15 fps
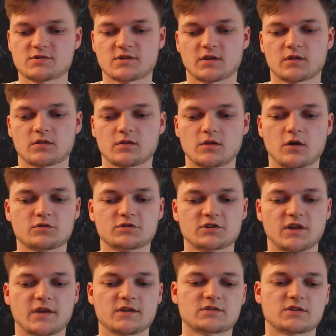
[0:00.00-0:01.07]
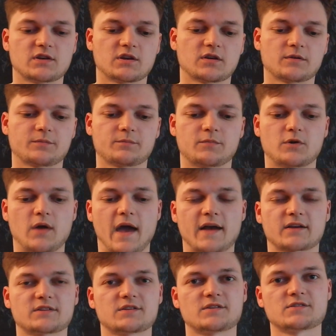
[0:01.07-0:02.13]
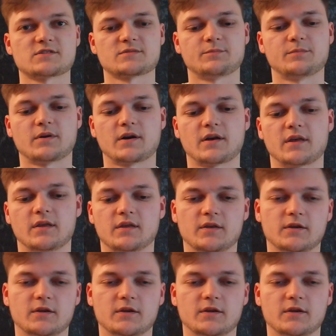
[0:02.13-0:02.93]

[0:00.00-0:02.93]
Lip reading: Like no shade to Maractus, but